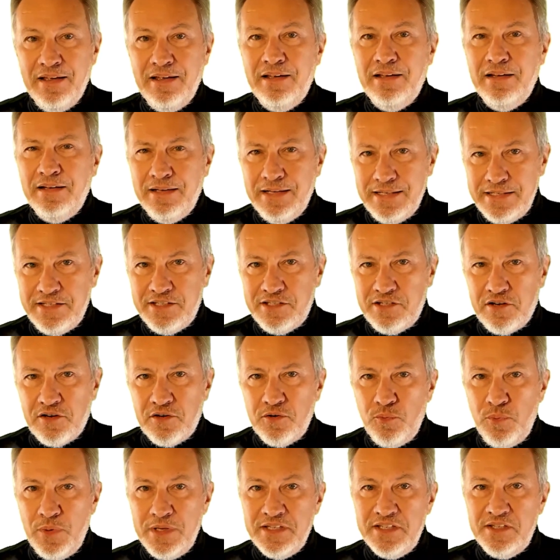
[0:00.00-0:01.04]
Let's
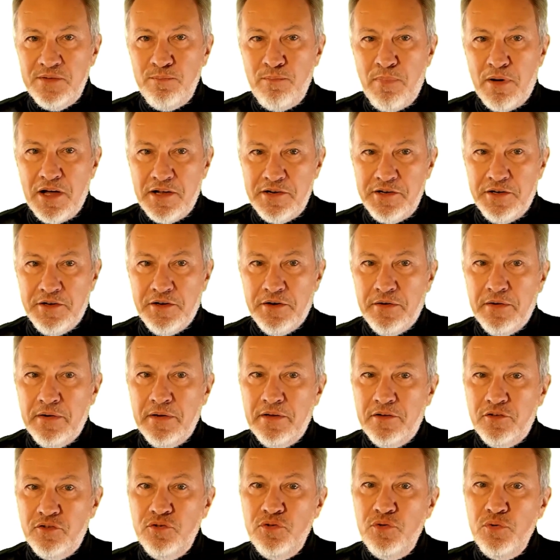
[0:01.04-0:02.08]
start with Spotter, a
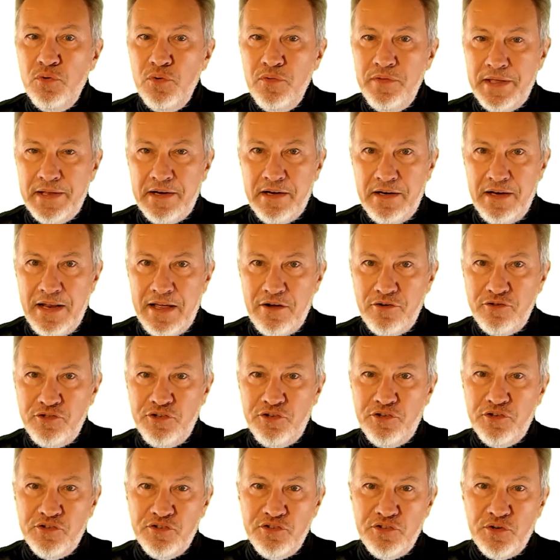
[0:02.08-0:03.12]
tool that allows you
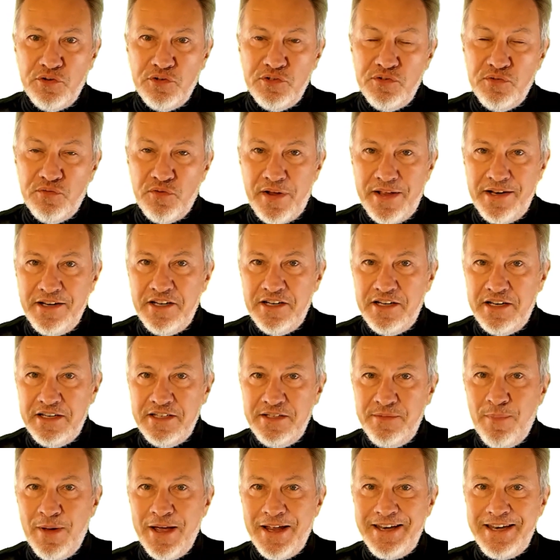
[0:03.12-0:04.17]
to search for entities
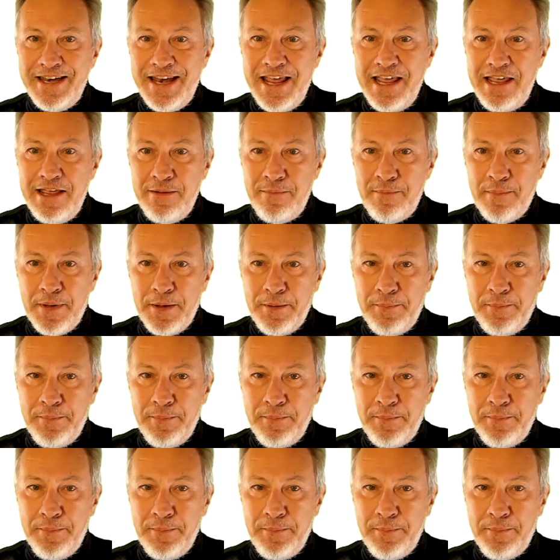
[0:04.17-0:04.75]
by name.